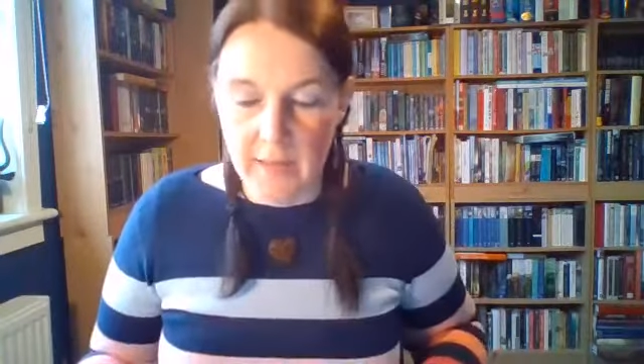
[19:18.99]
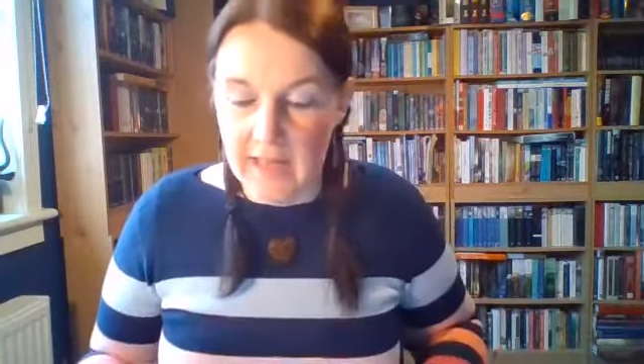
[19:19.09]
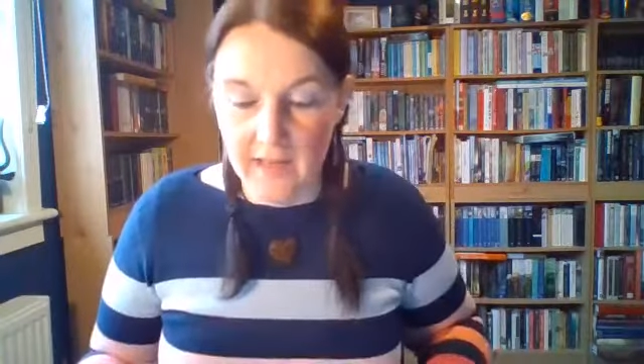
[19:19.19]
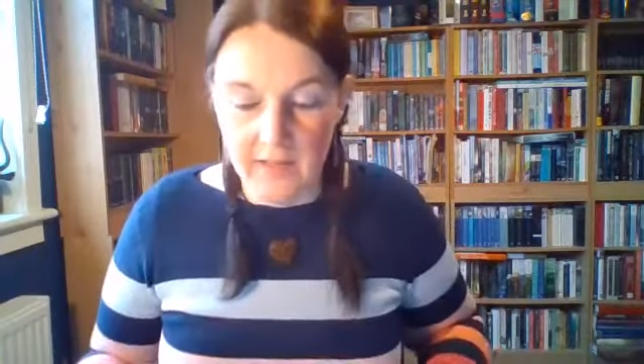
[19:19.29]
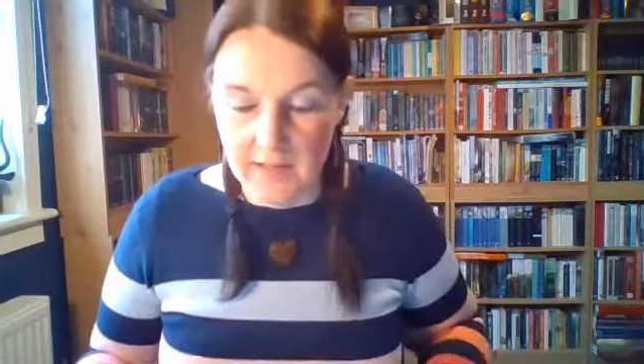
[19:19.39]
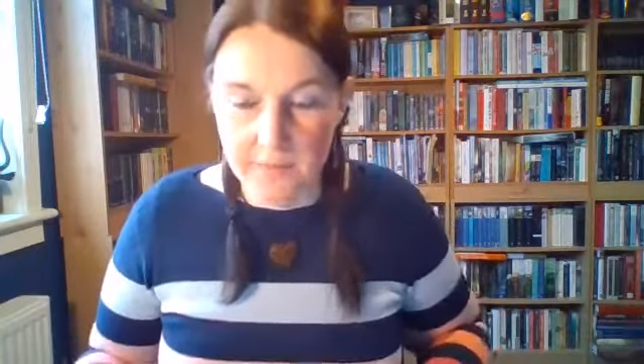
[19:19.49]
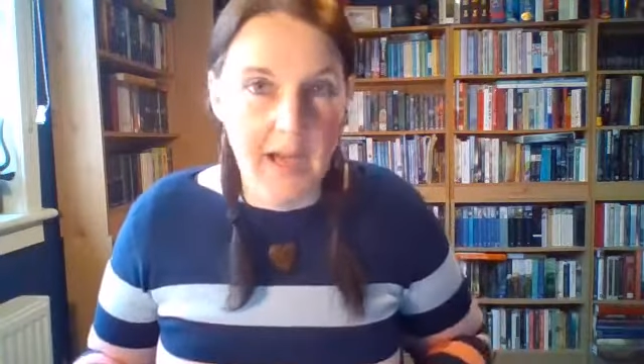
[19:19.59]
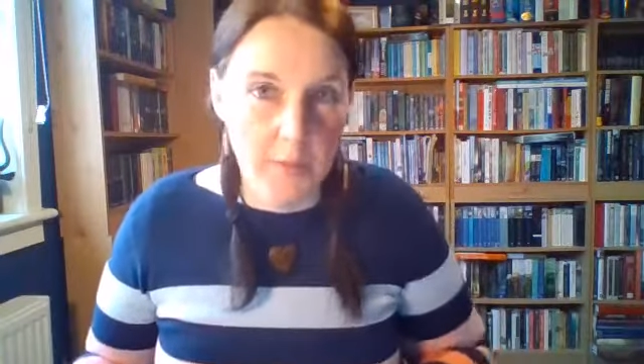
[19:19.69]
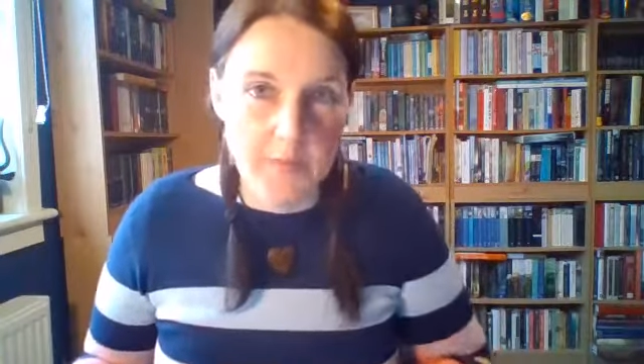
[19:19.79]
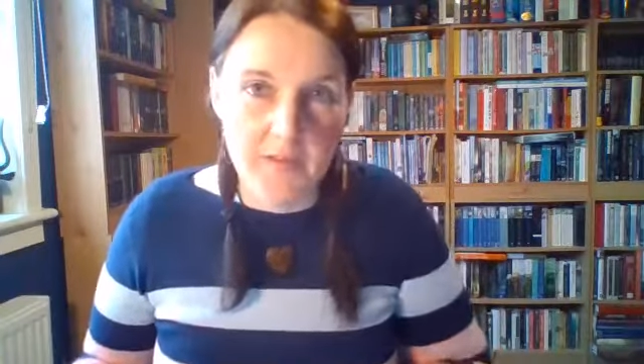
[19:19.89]
NLS
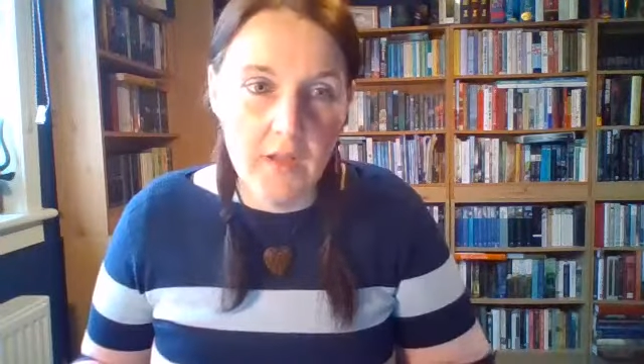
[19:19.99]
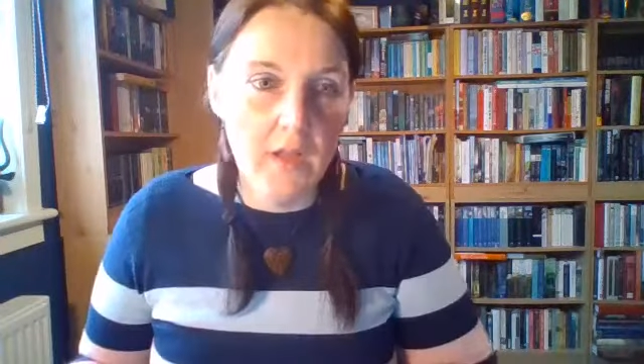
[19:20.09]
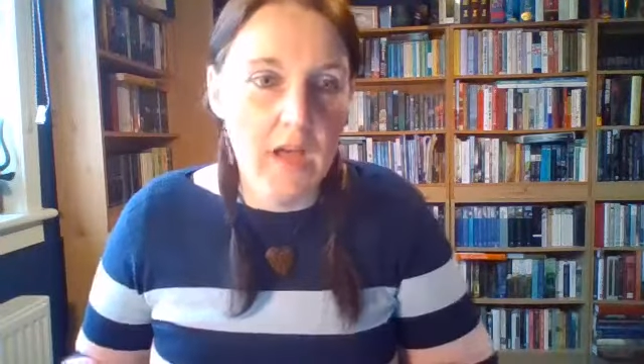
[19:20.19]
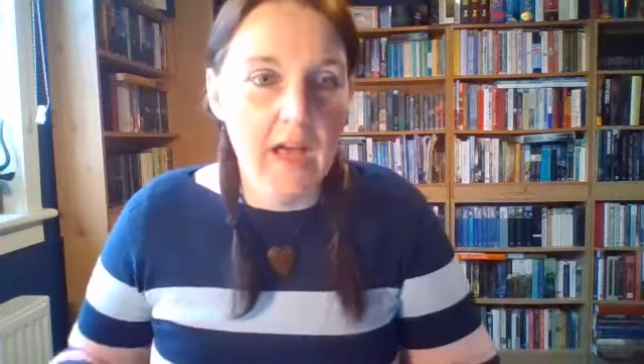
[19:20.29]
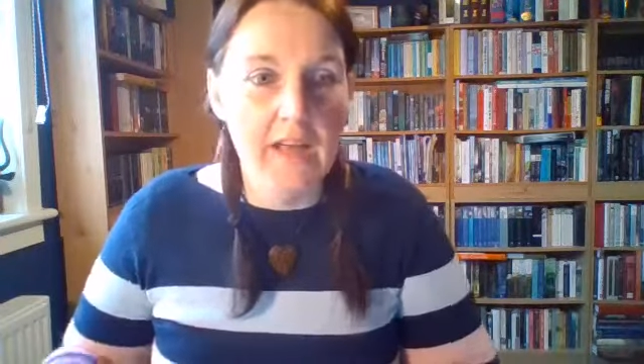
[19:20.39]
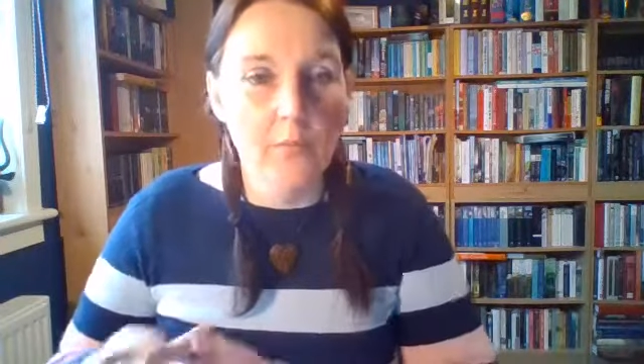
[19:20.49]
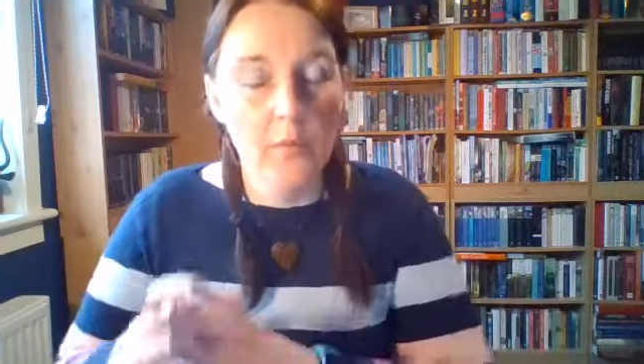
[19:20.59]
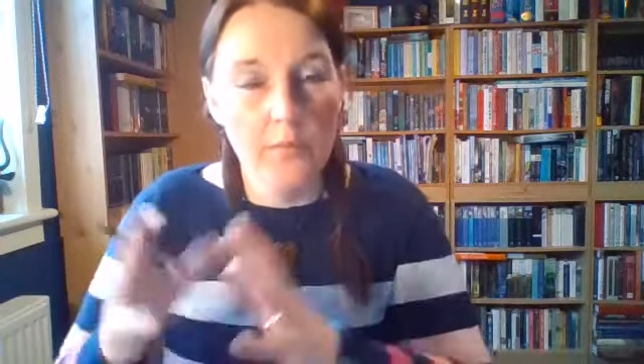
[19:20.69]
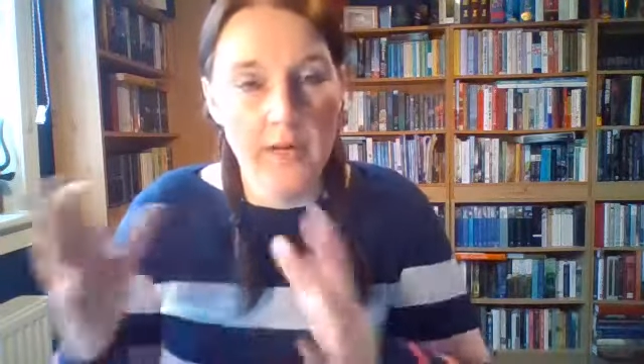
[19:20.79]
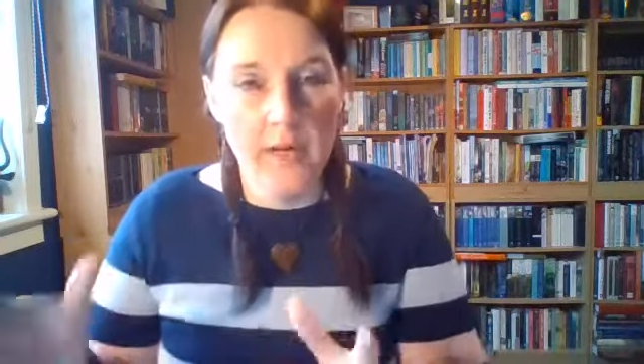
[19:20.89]
maps and it
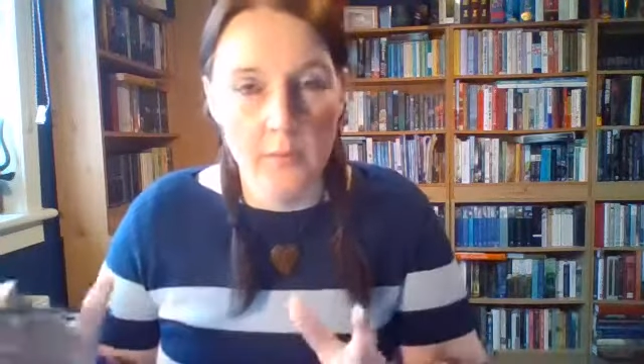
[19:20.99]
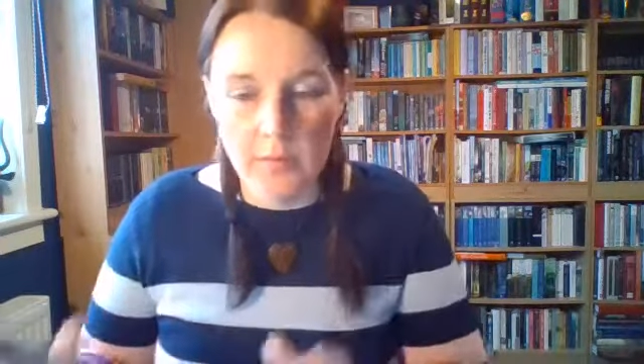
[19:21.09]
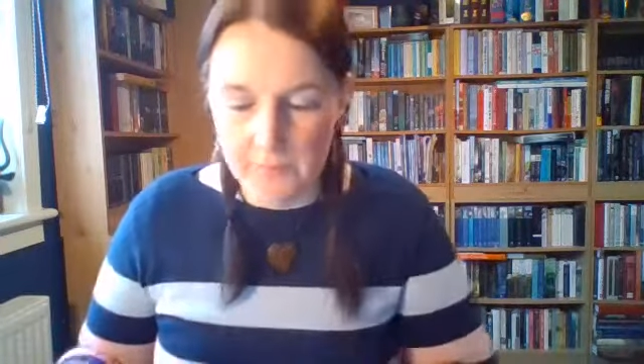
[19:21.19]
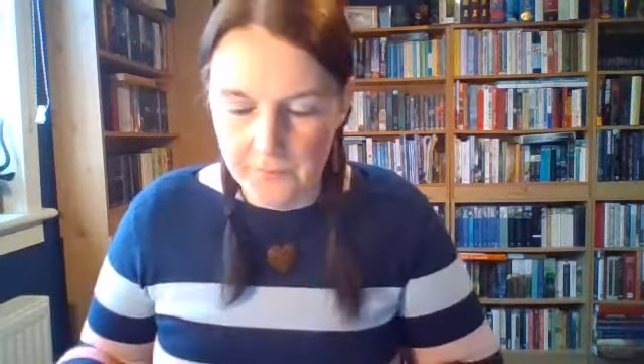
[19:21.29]
will bring up